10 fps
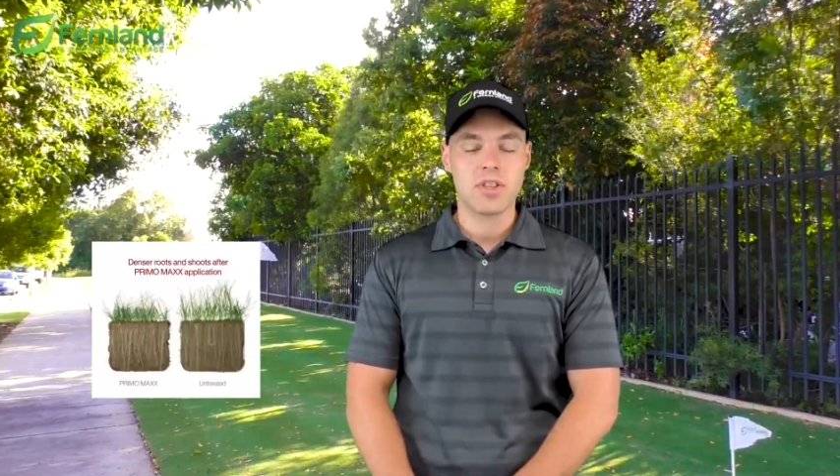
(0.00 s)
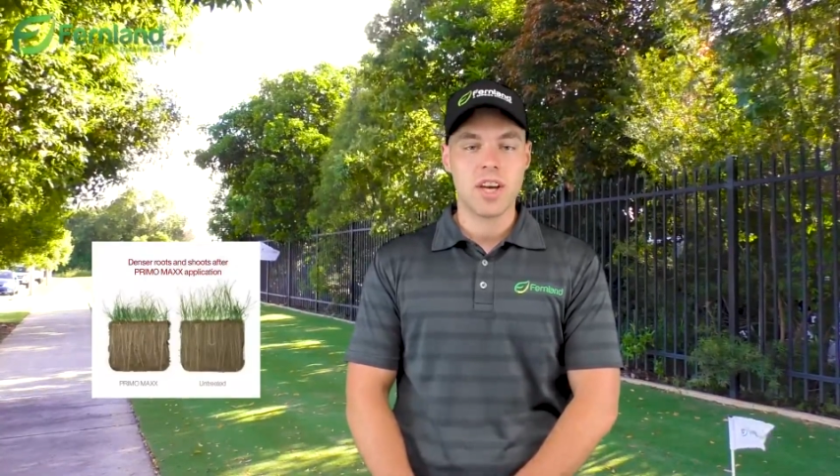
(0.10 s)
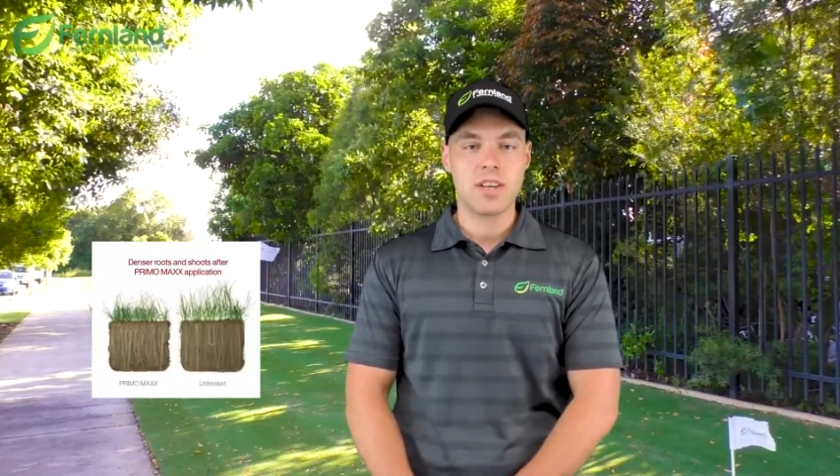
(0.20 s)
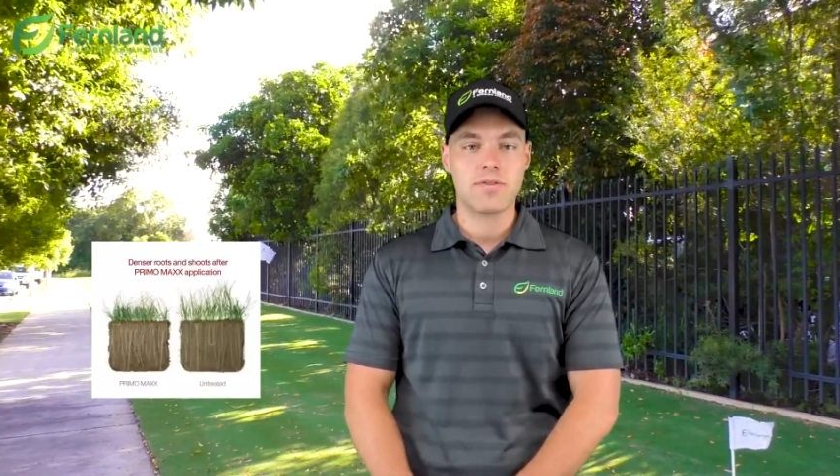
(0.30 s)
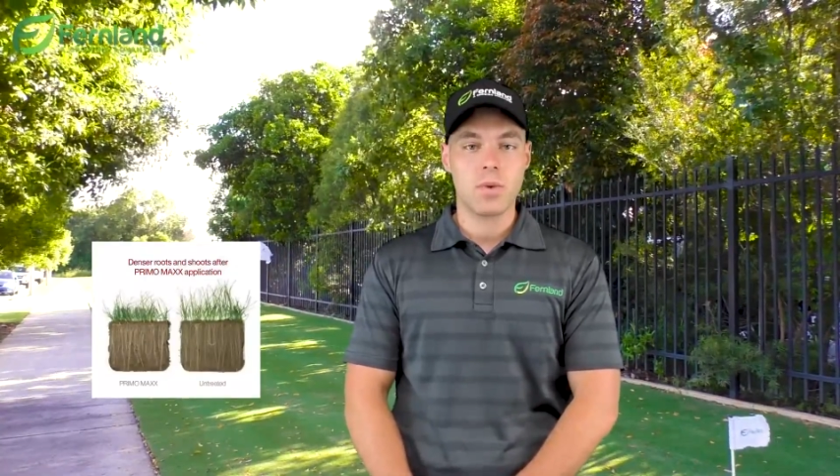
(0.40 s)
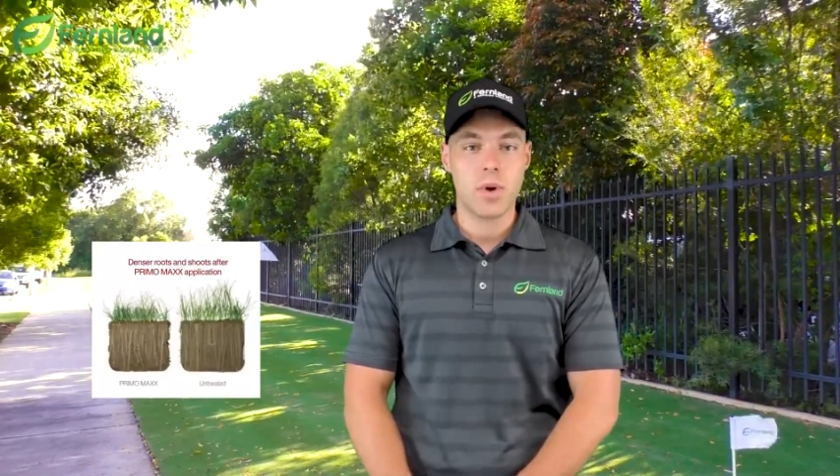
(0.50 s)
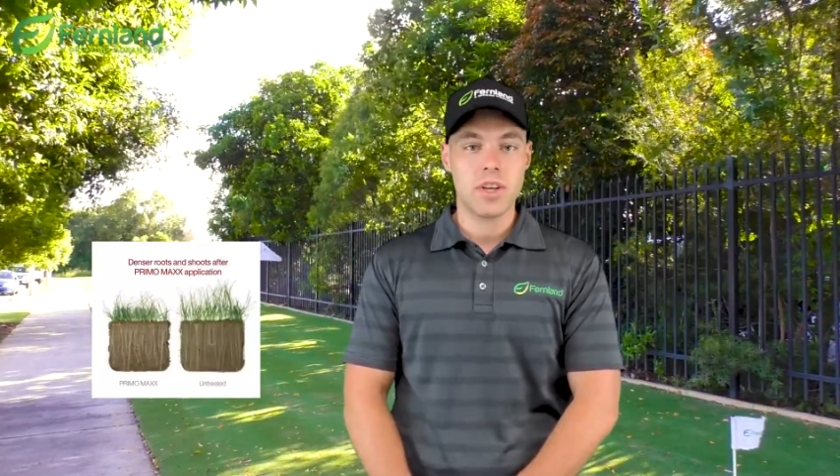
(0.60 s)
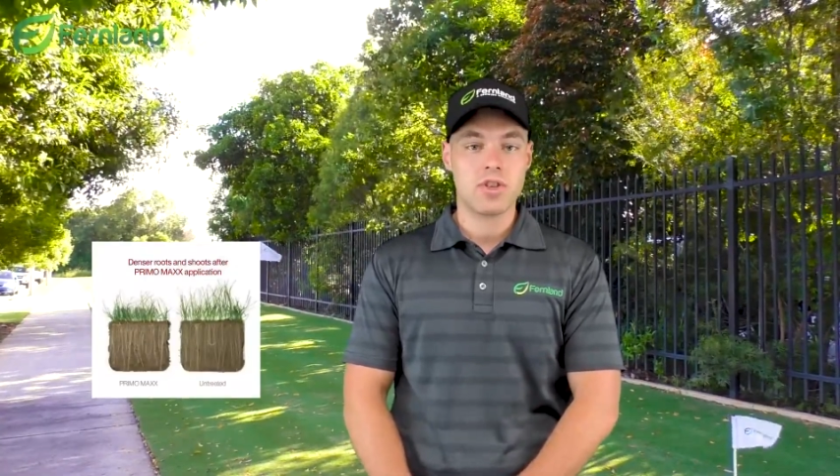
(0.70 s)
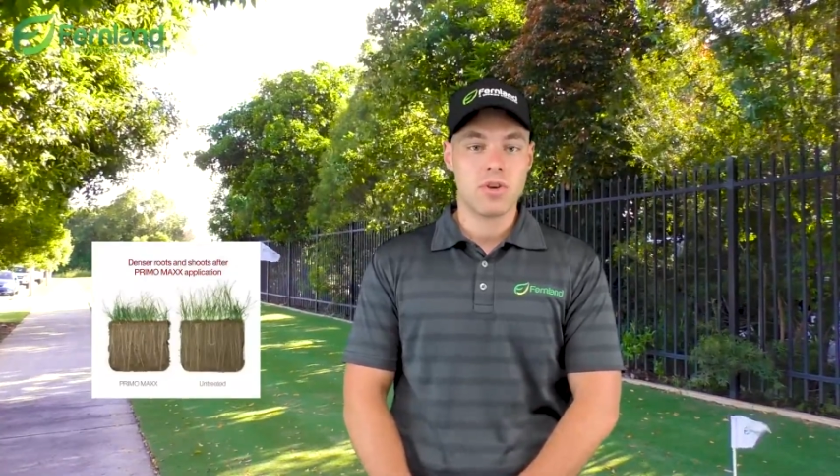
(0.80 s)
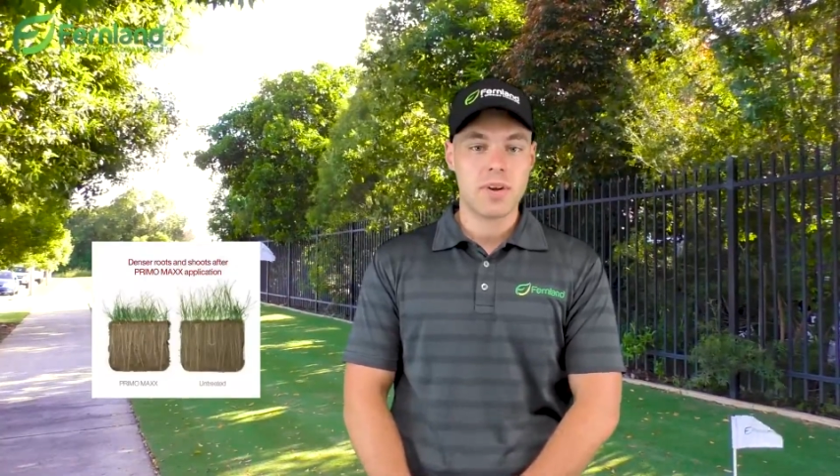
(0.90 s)
chance for
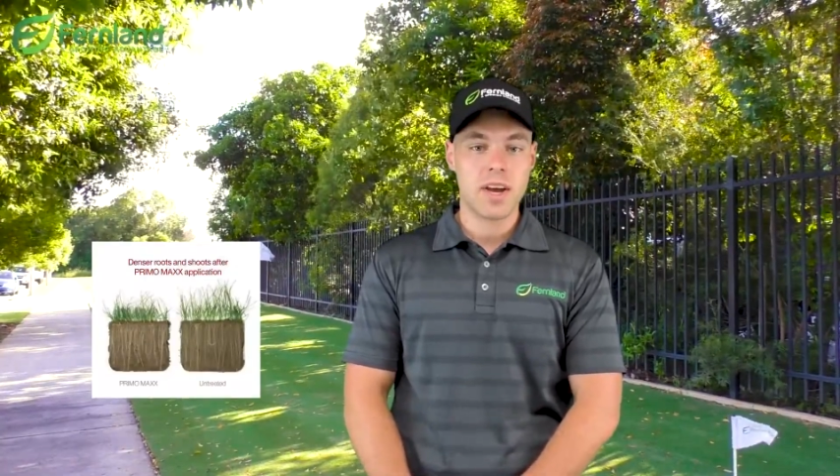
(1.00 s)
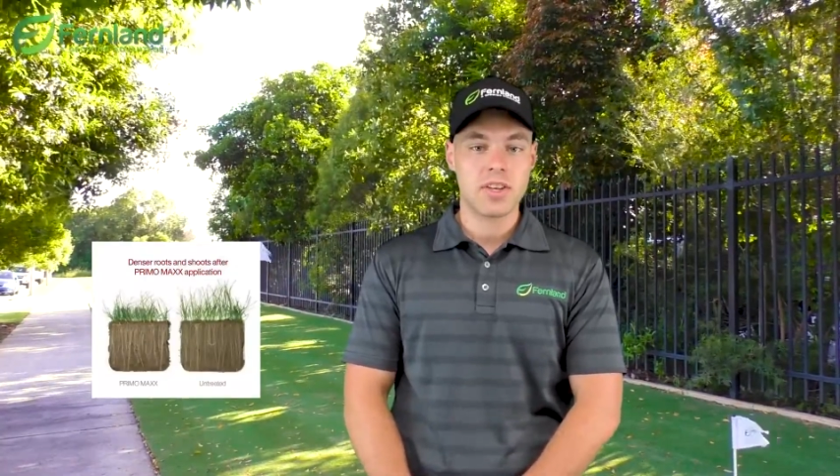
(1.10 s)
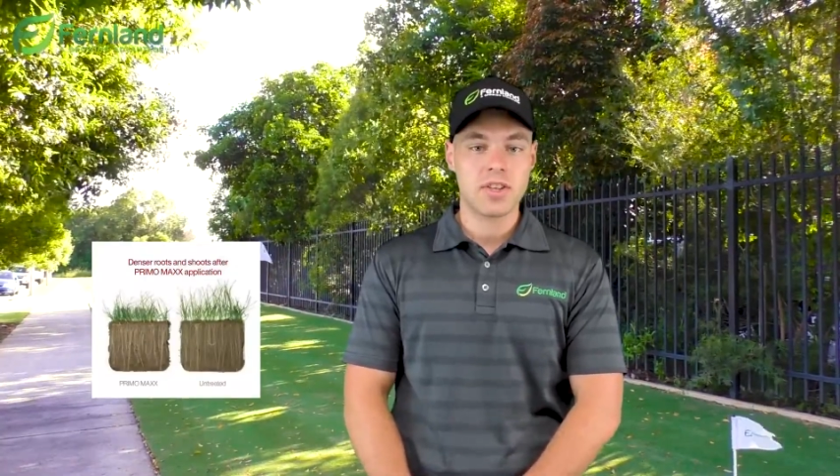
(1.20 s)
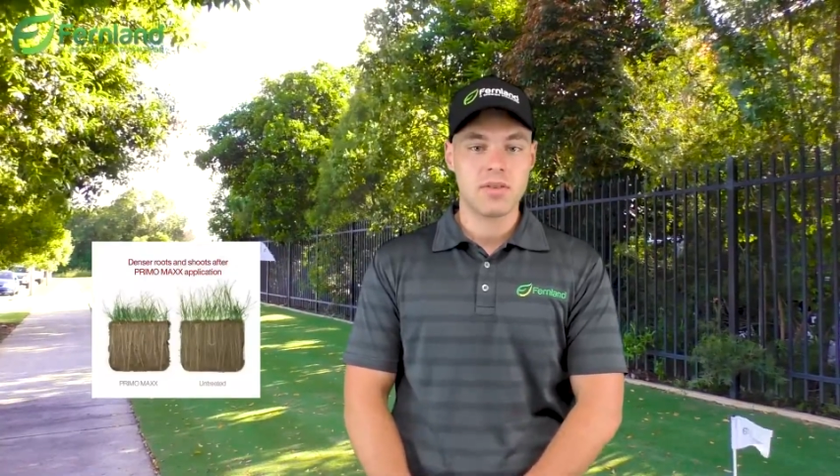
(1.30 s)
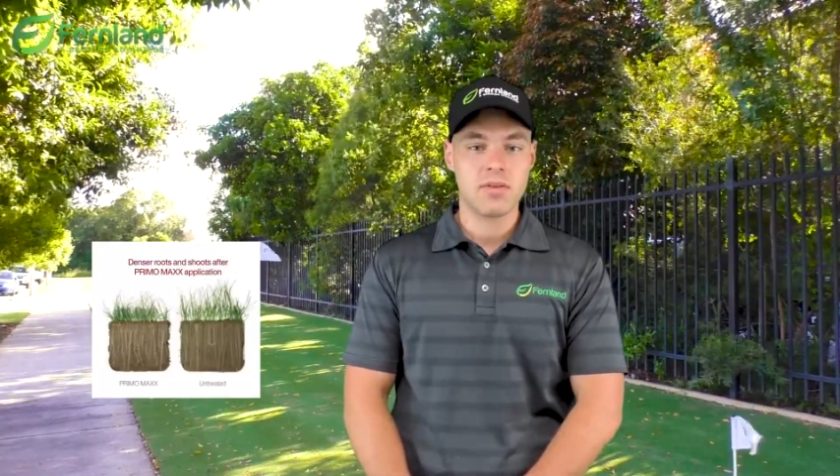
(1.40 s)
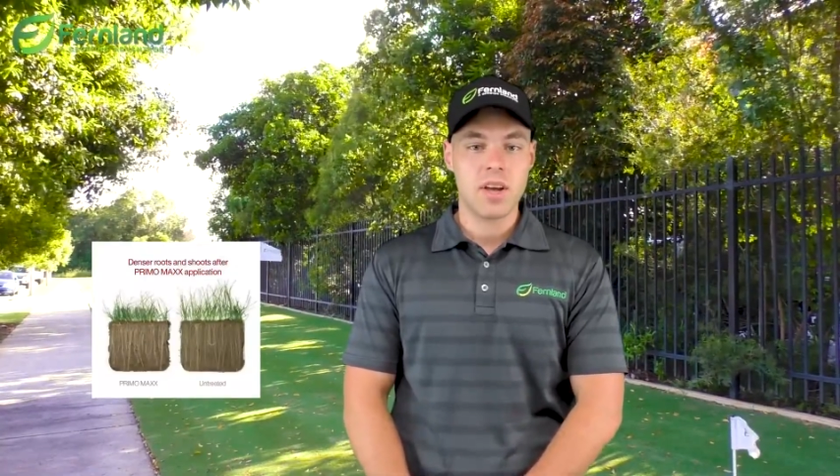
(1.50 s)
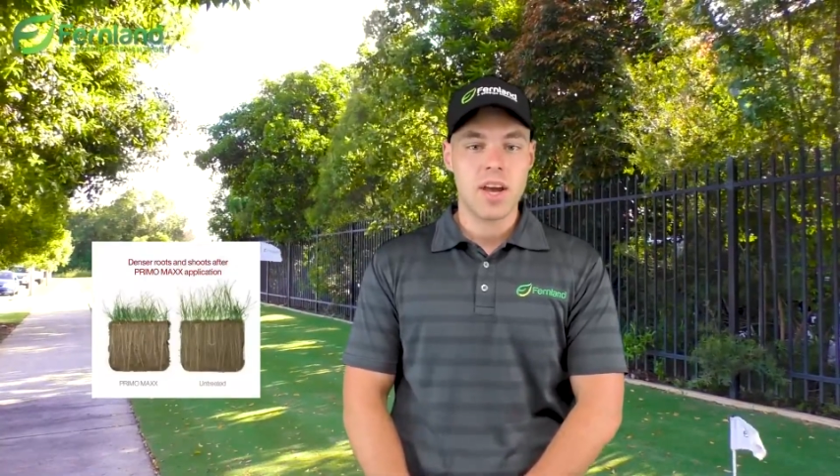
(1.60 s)
weed germination